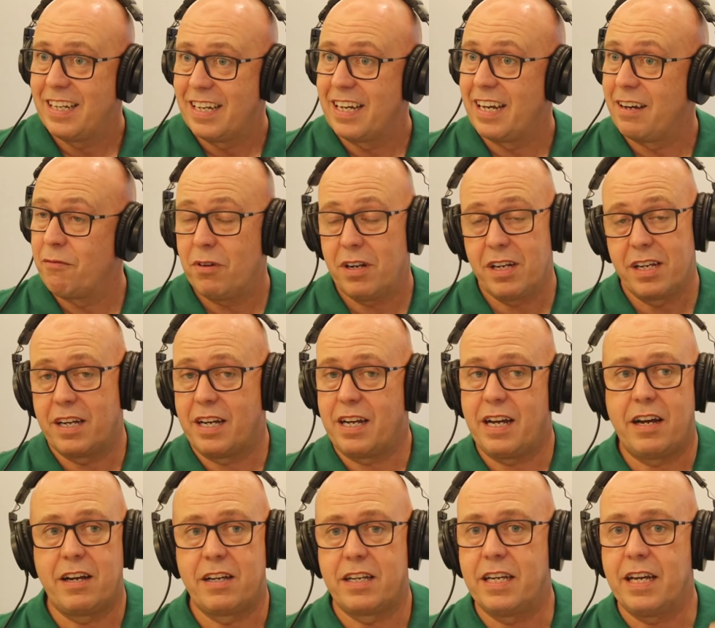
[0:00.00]
isn't he? Well,
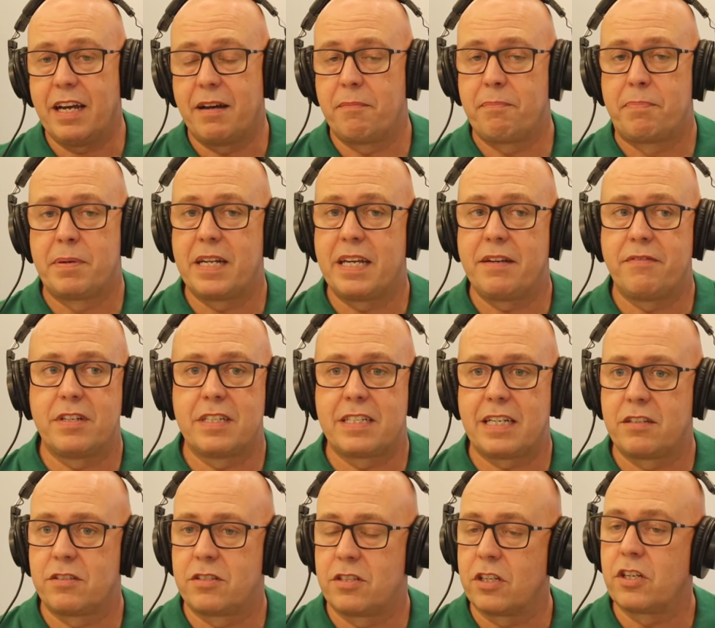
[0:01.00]
yeah, but even
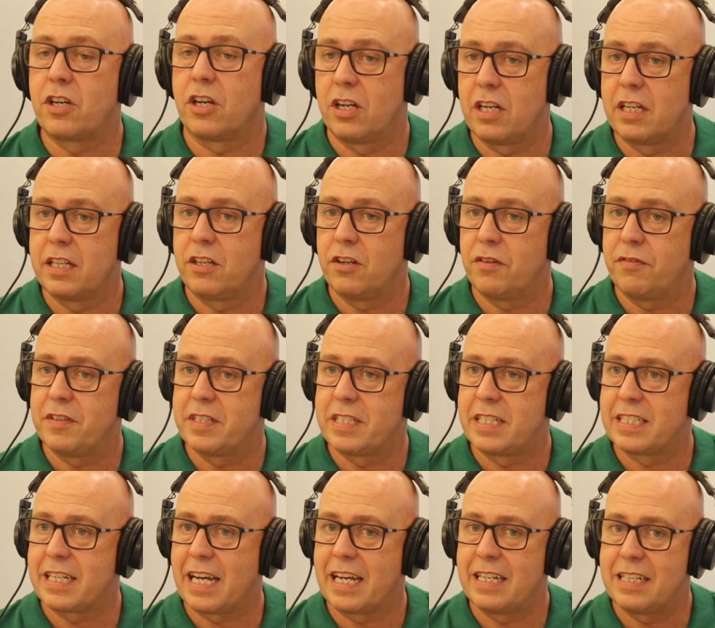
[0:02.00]
down to the girl in the
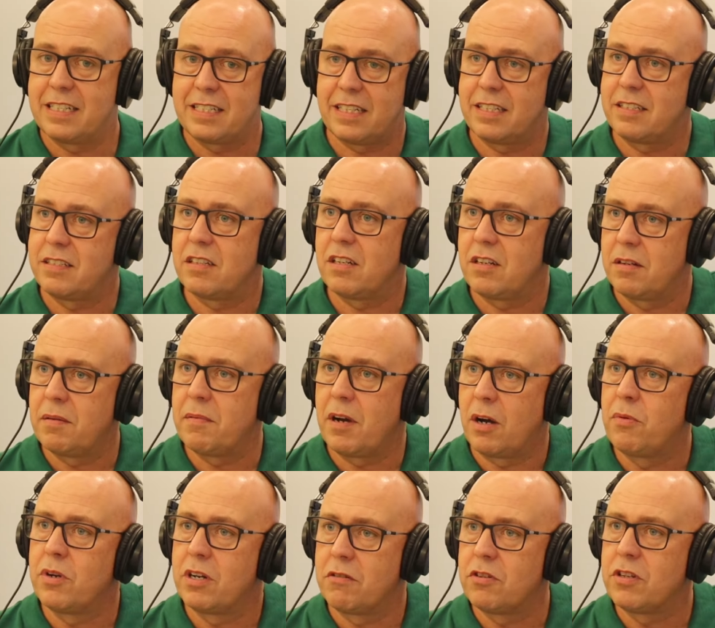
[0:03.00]
office again, he said, I
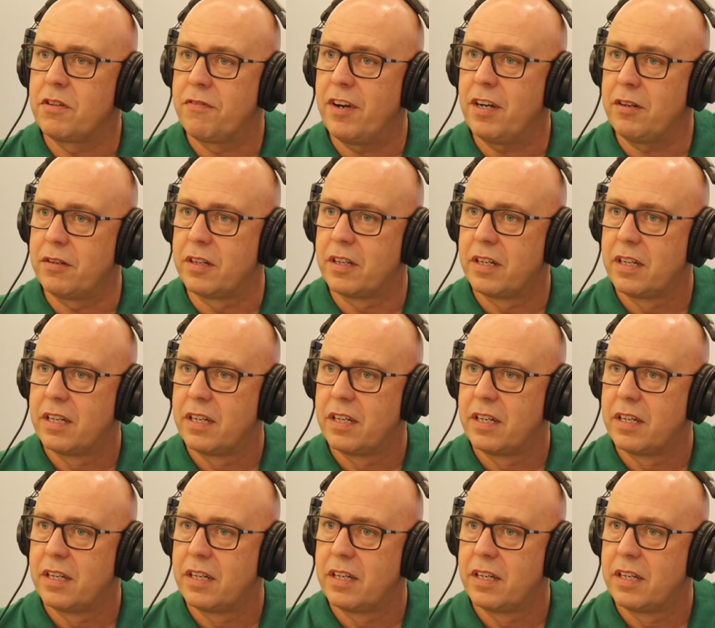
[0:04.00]
want her on the phone.